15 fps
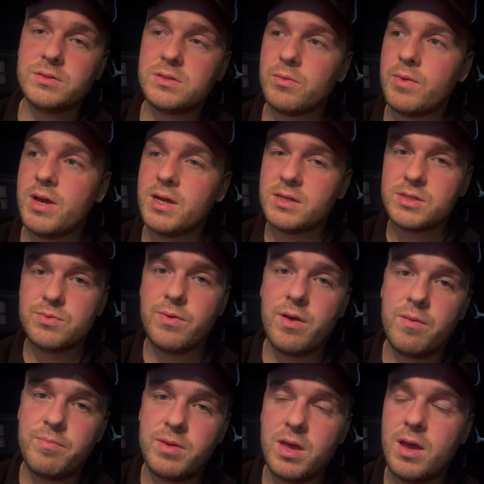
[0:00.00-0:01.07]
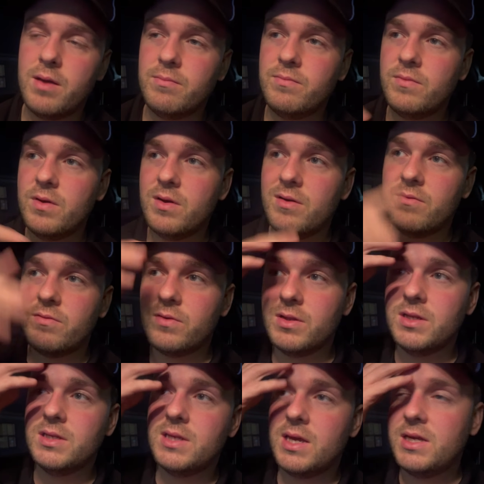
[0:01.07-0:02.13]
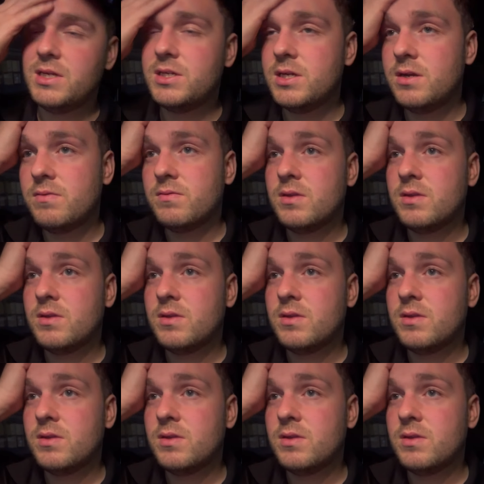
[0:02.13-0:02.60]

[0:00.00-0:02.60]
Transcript: to work at 12 p.m. for the day shift.